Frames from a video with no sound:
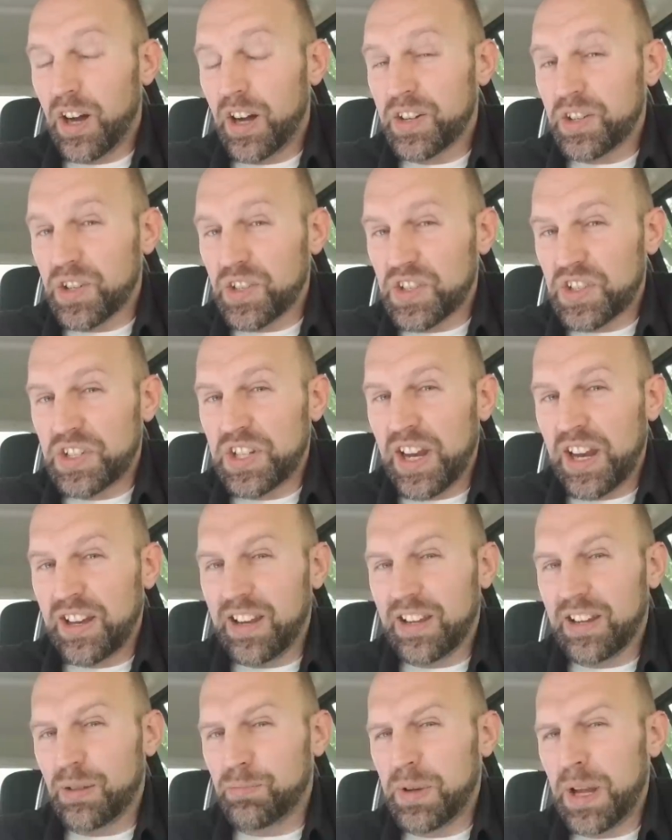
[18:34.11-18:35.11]

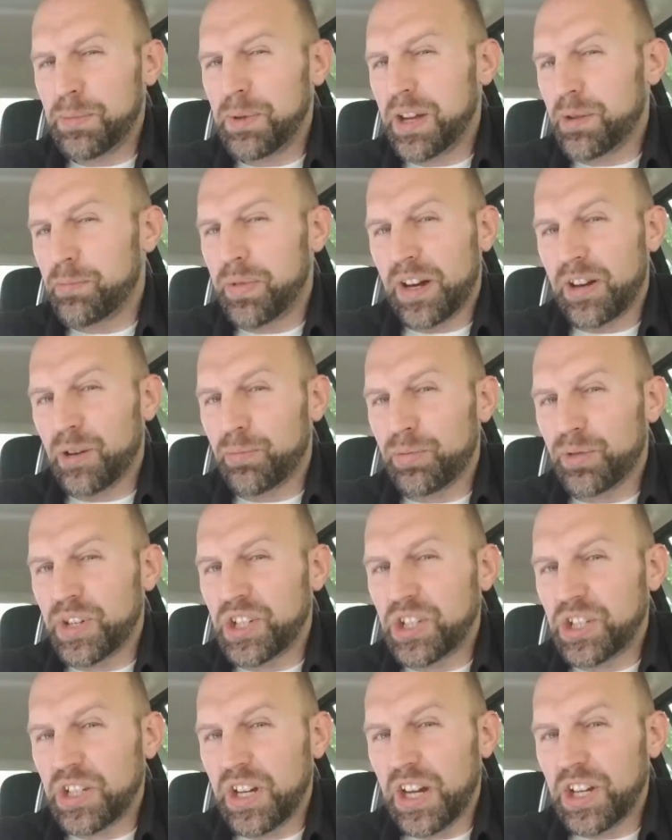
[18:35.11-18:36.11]
understanding and maybe a better
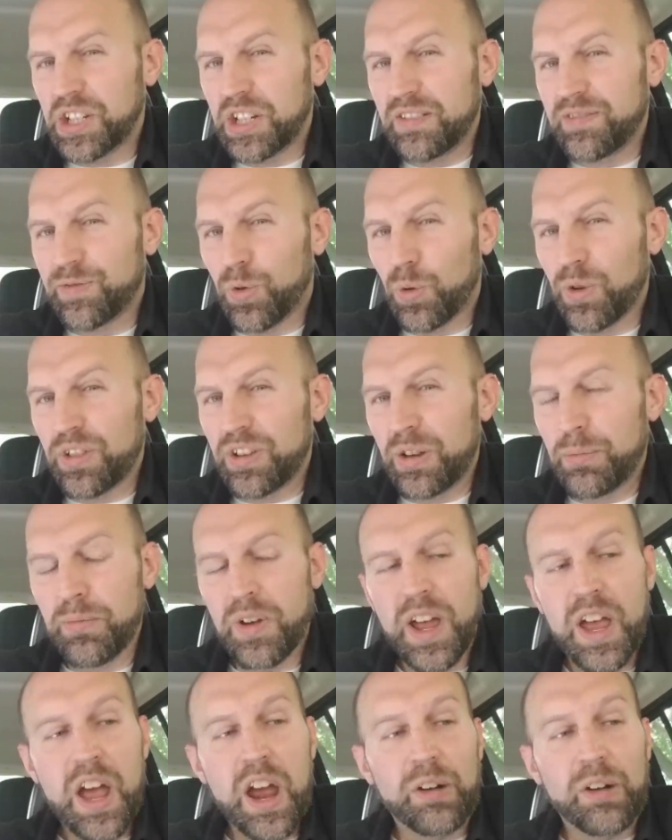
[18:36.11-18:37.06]
appreciation for them